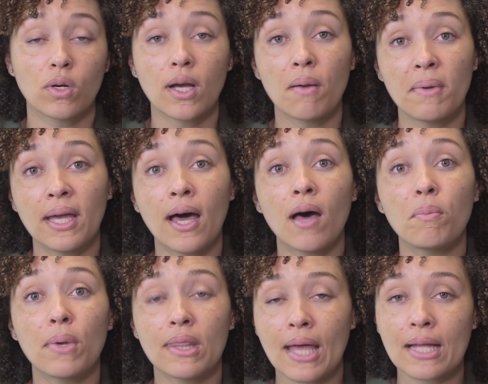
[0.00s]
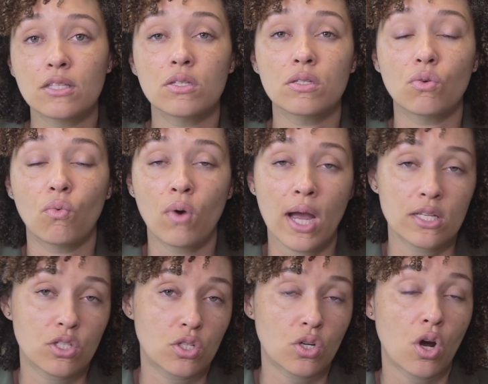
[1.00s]
were coming up, and that's where I
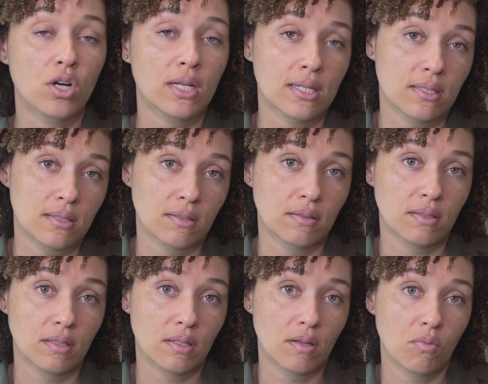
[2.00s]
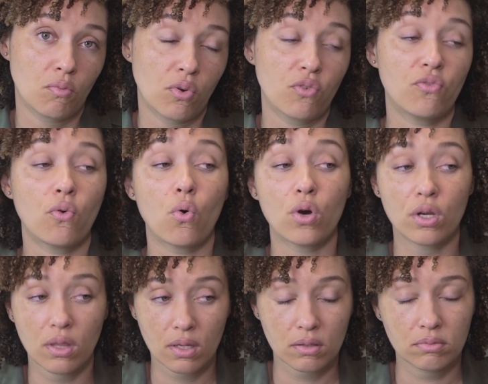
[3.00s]
started
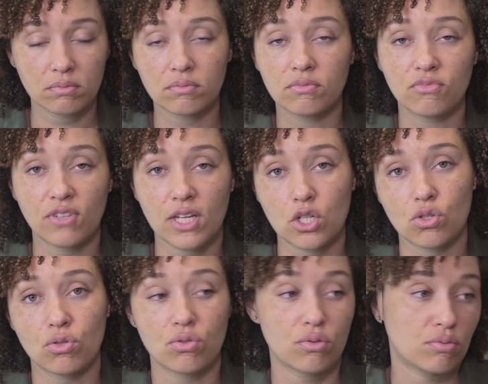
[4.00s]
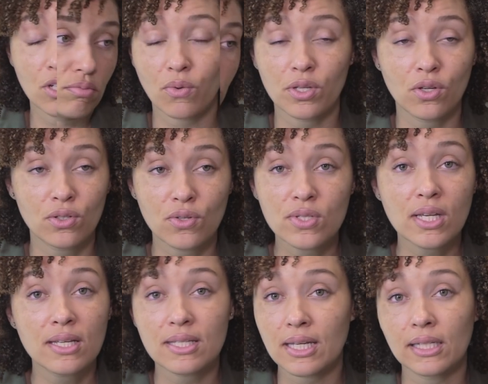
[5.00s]
before the facials. Now, when you're
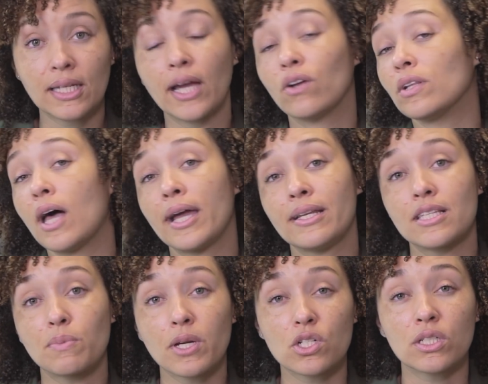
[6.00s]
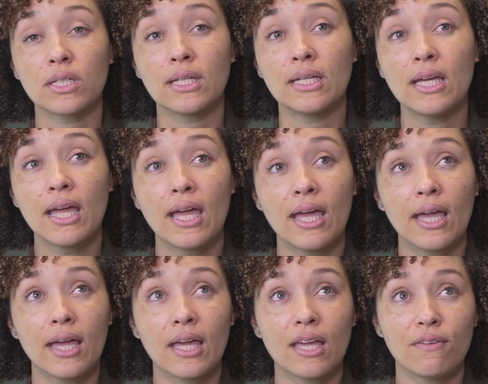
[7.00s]
using a skincare line, especially
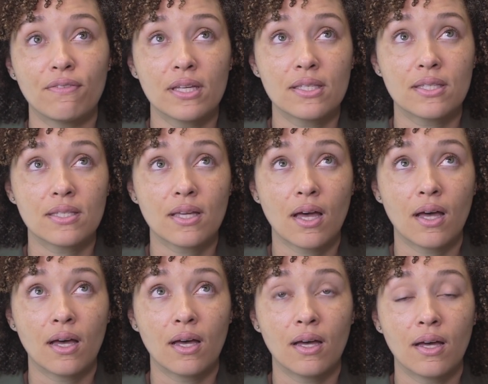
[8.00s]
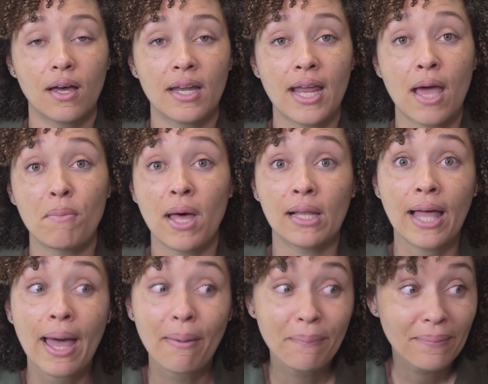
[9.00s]
if it's an
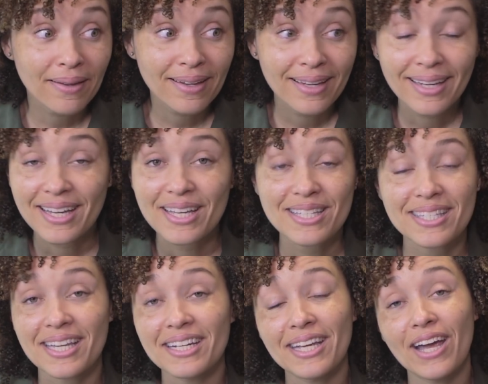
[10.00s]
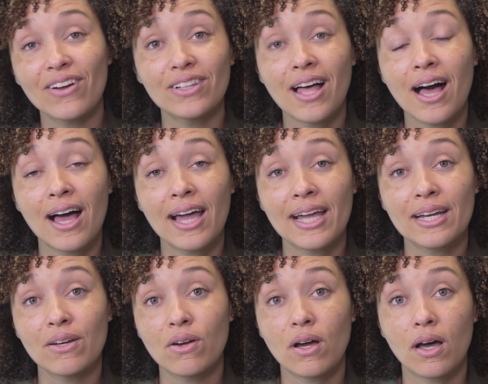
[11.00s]
MLM skincare line,